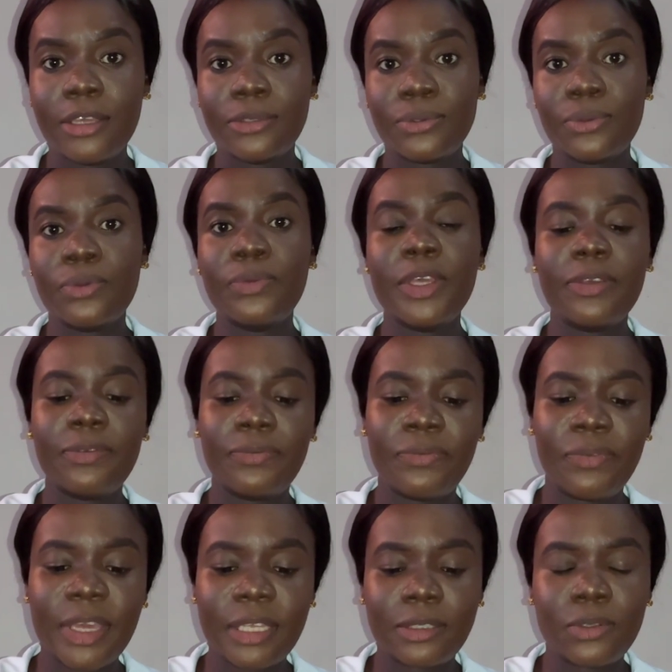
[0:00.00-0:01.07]
So
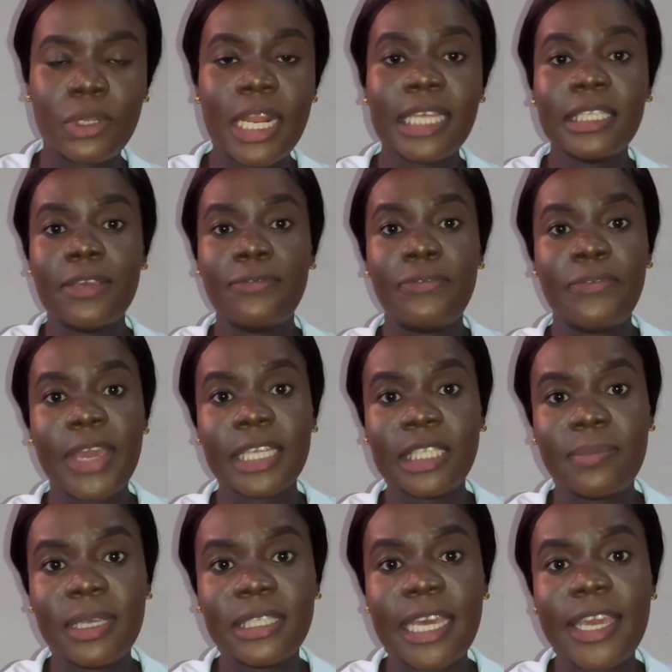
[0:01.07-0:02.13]
let's say first
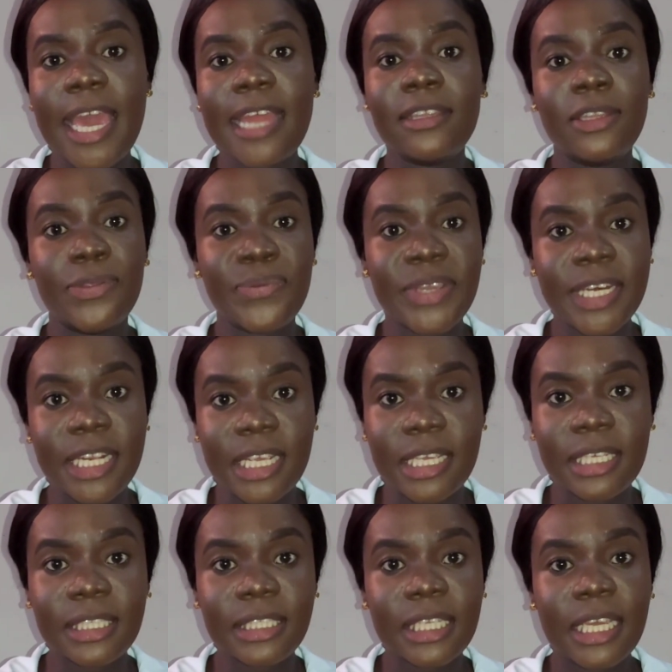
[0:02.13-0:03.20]
semester you had 3
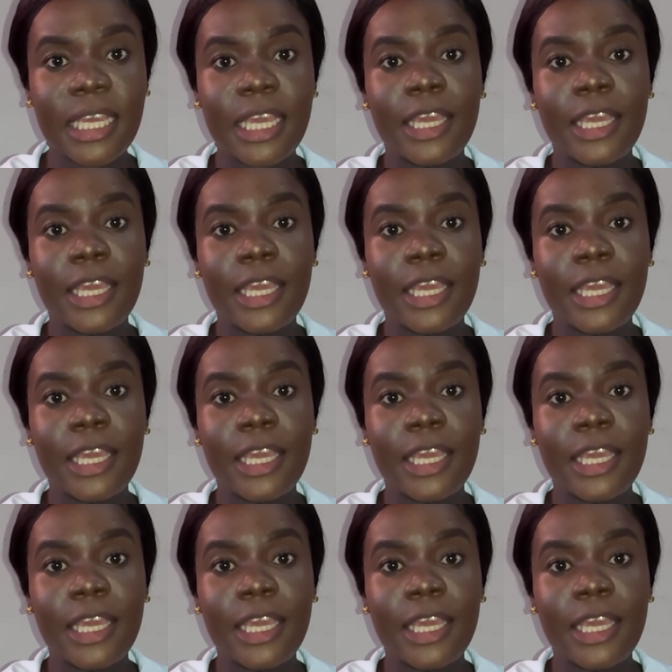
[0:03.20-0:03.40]
Ds,